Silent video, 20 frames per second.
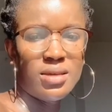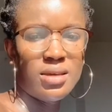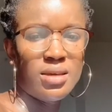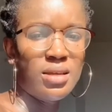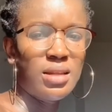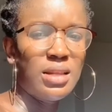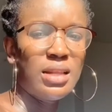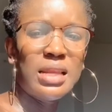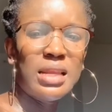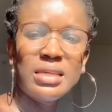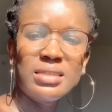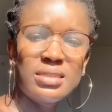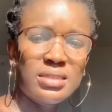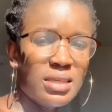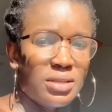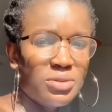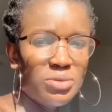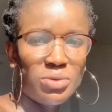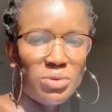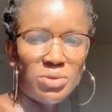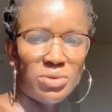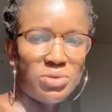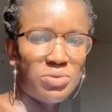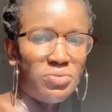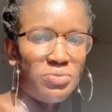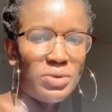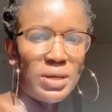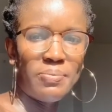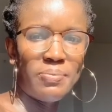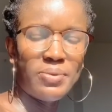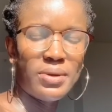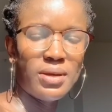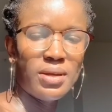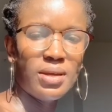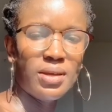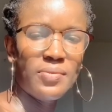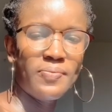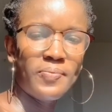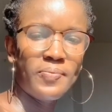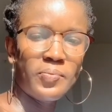let's say no to rape.
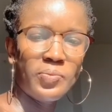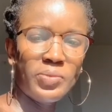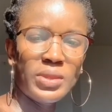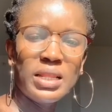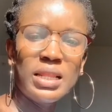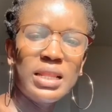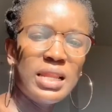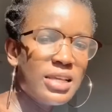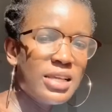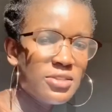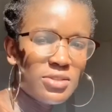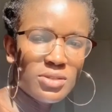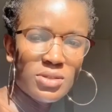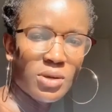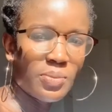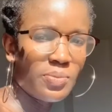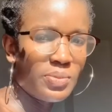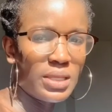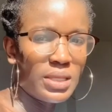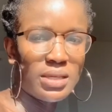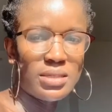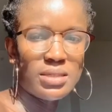Let's stop this.